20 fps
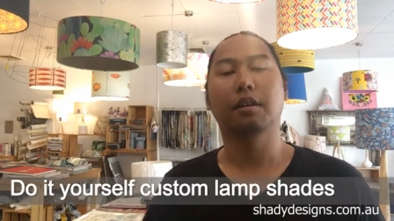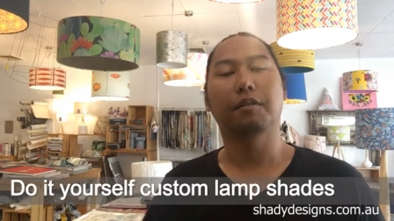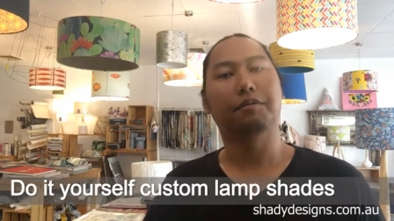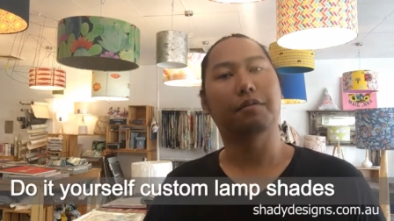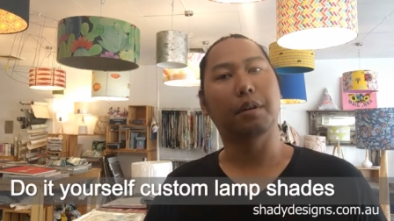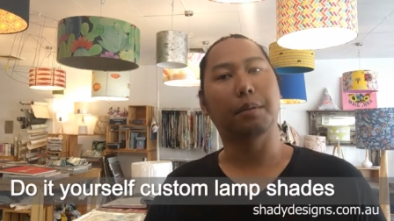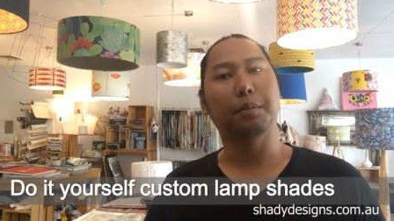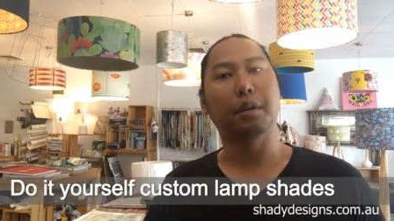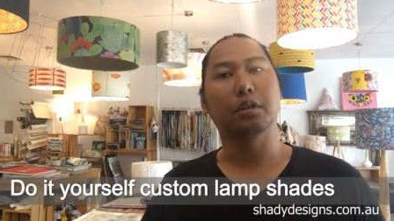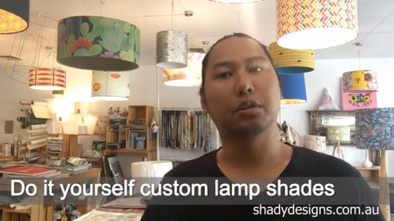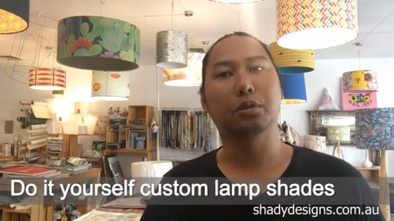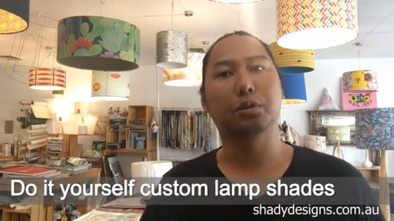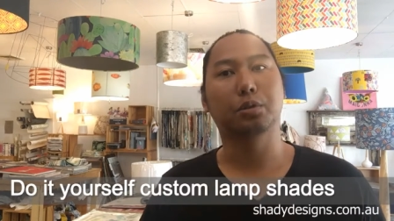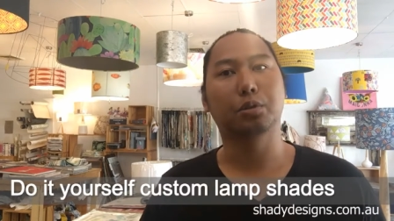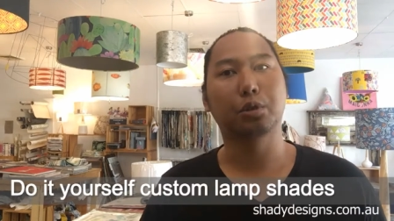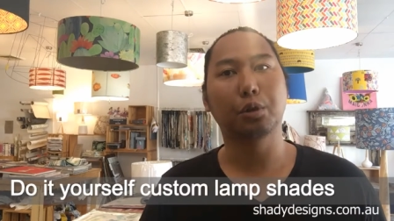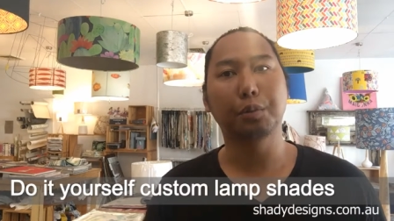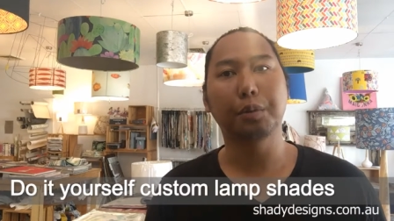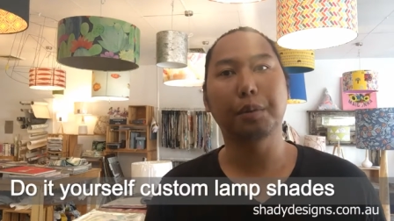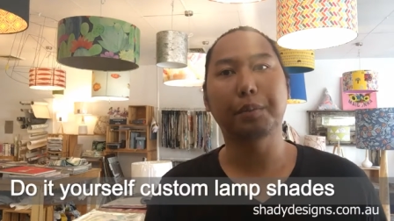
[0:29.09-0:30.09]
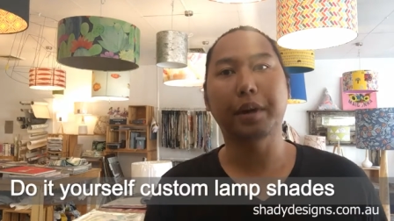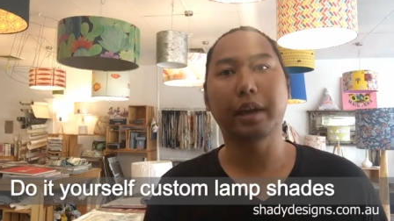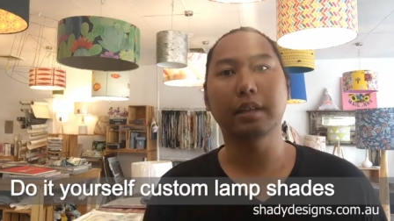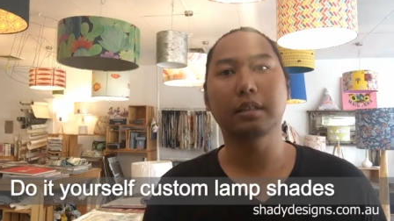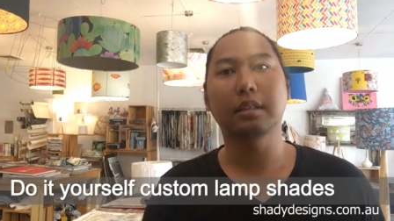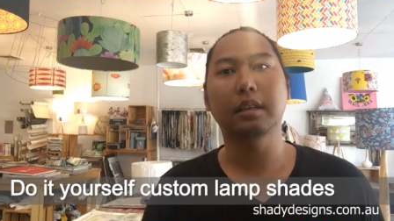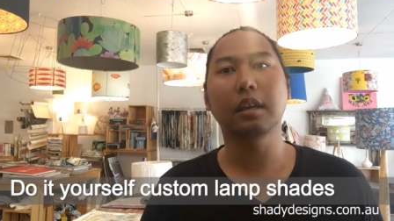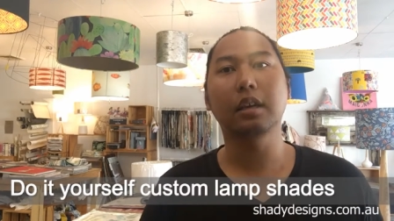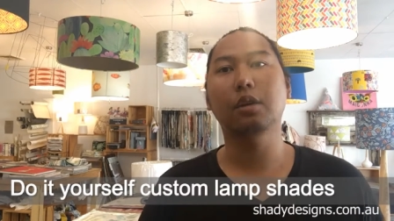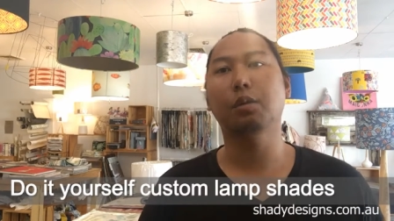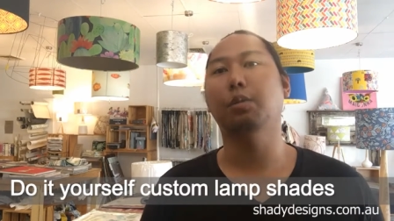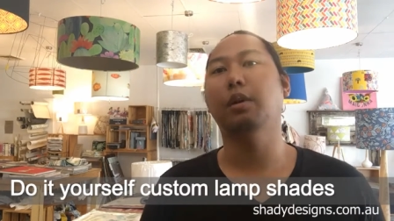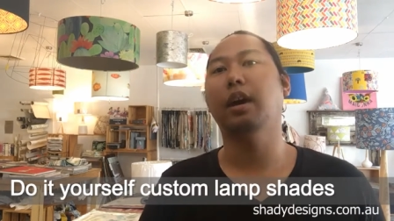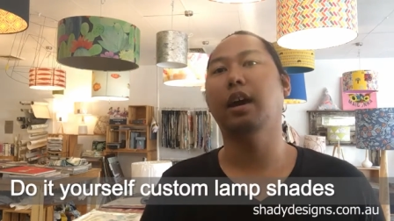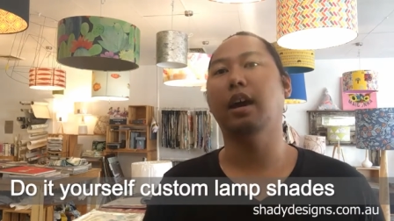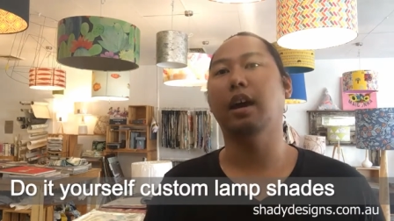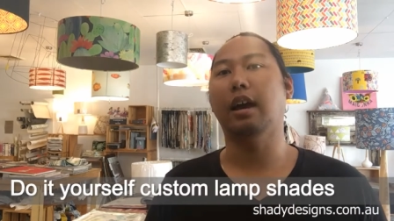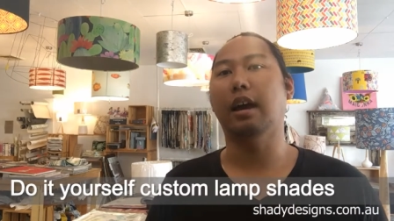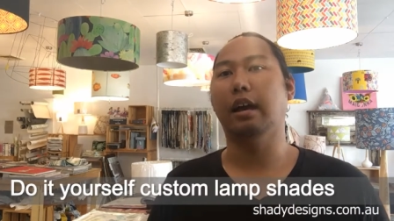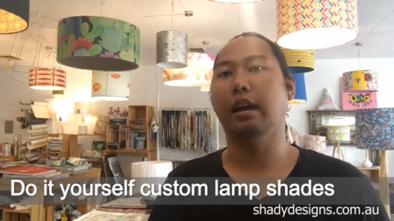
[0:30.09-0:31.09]
from super basic,
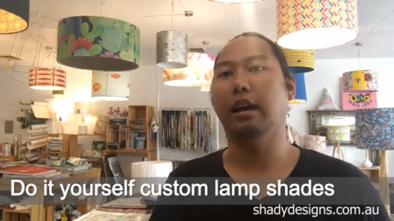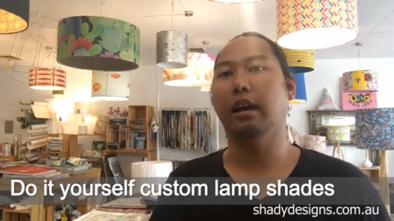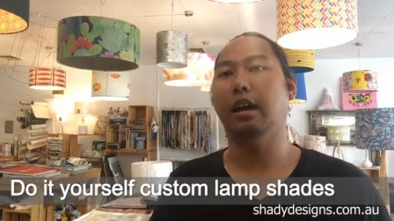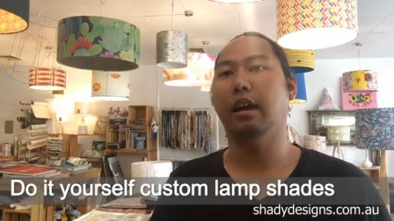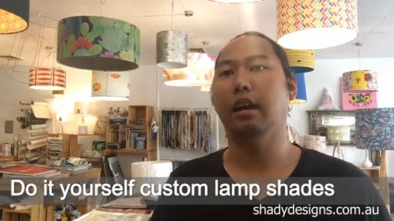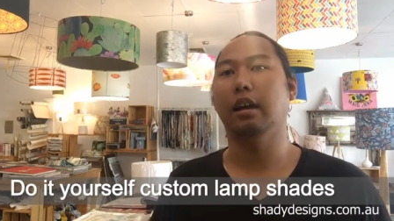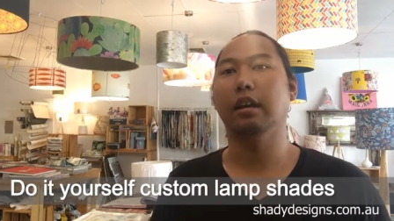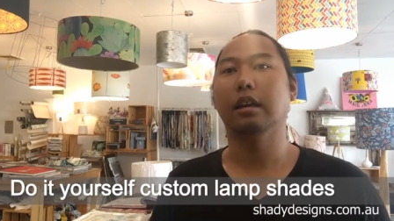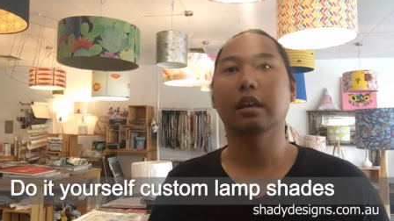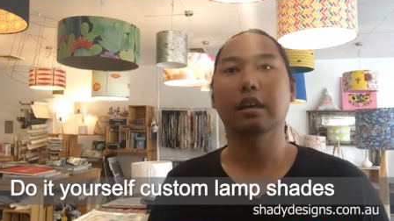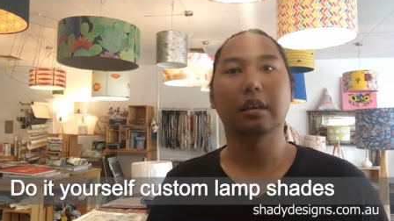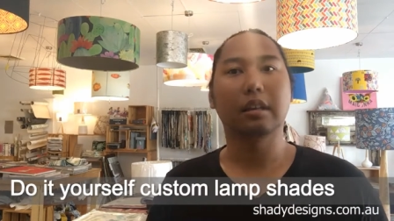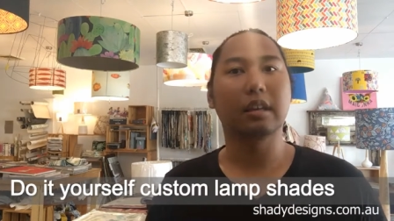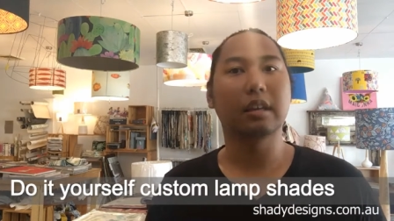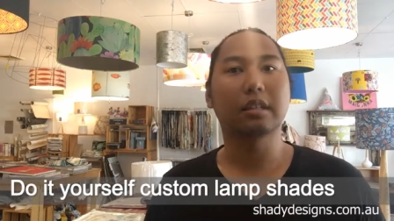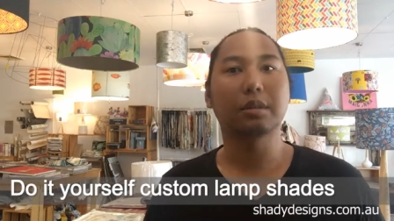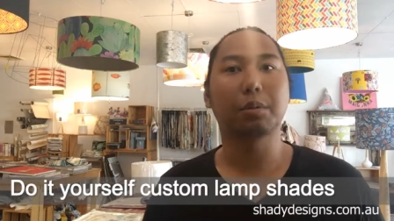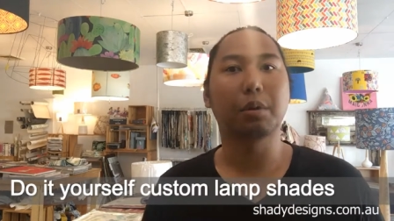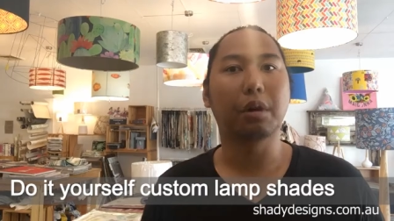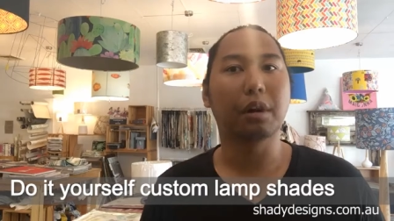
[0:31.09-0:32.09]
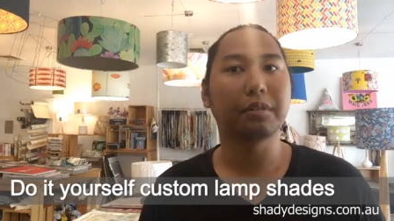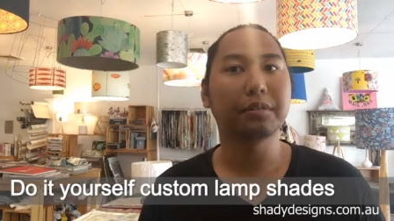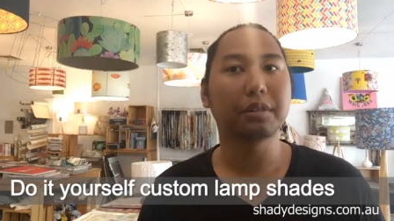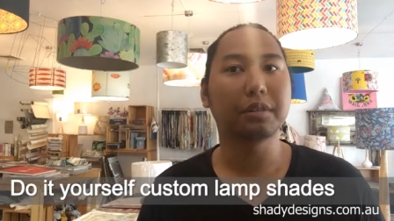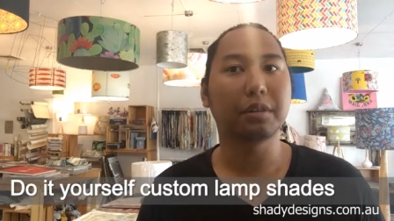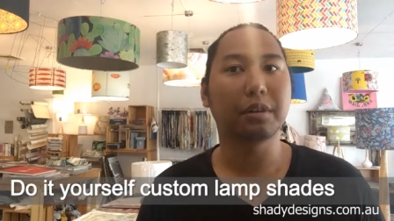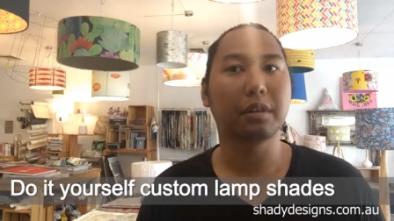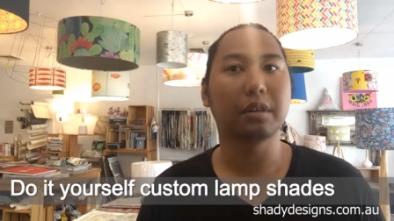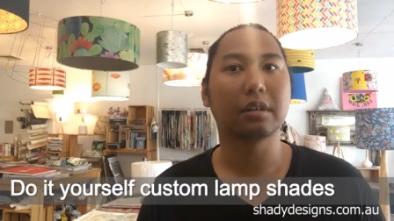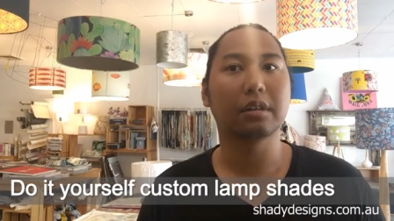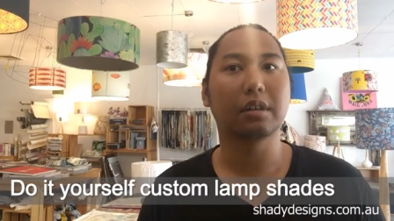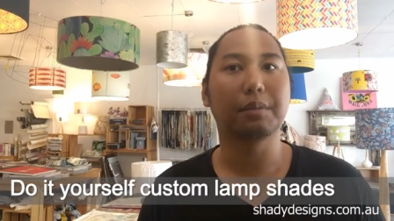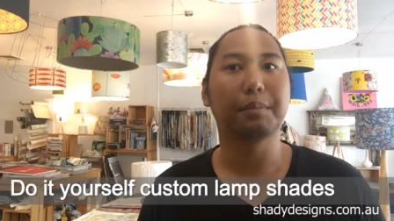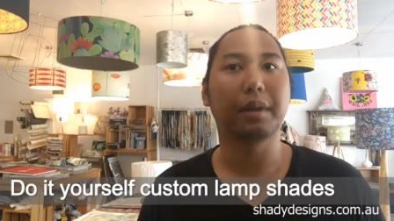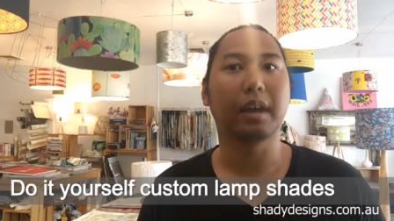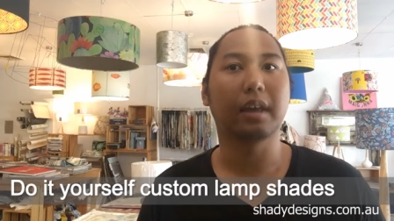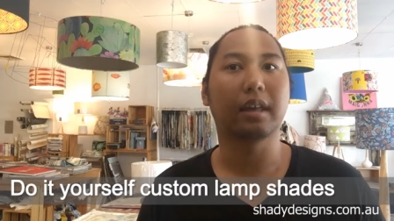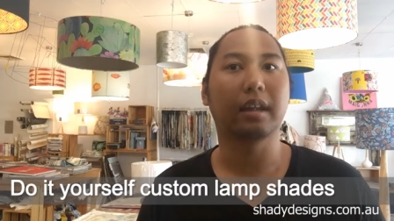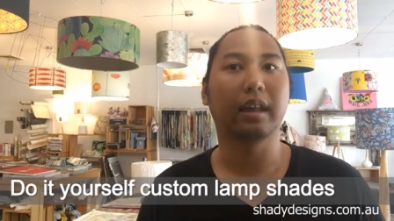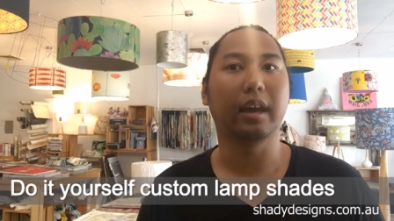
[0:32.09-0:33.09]
where a year 12 student could
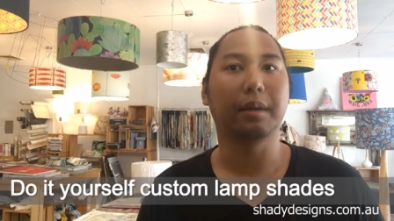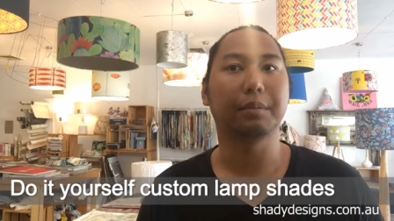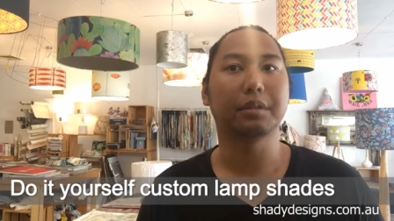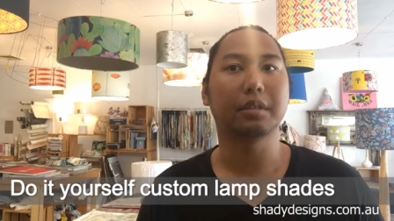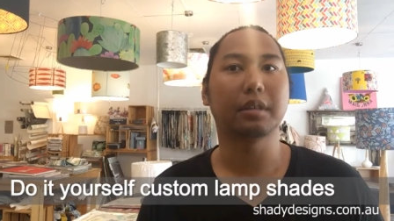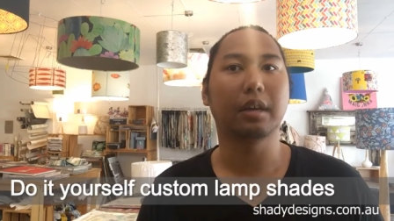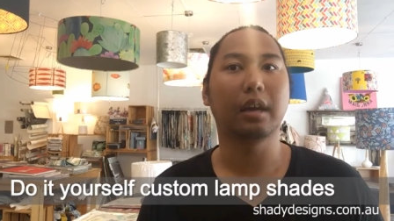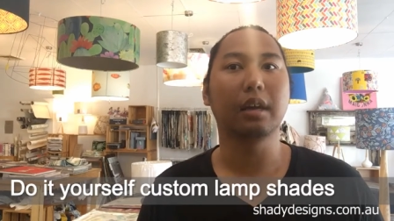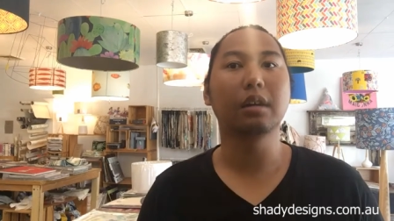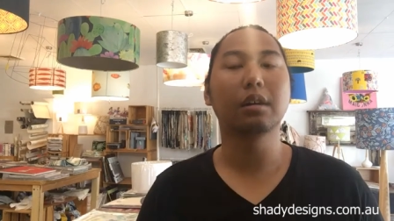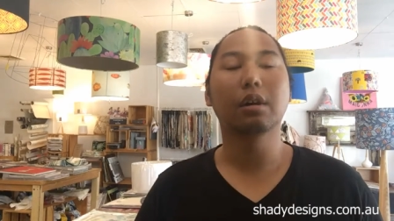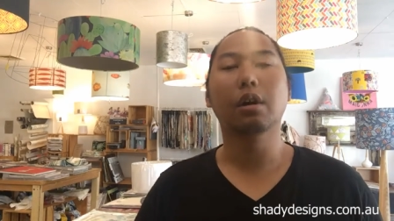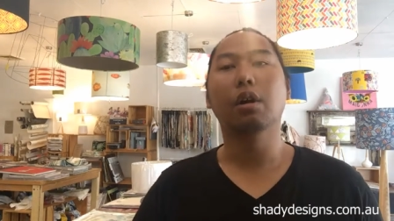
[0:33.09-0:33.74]
make a lampshade,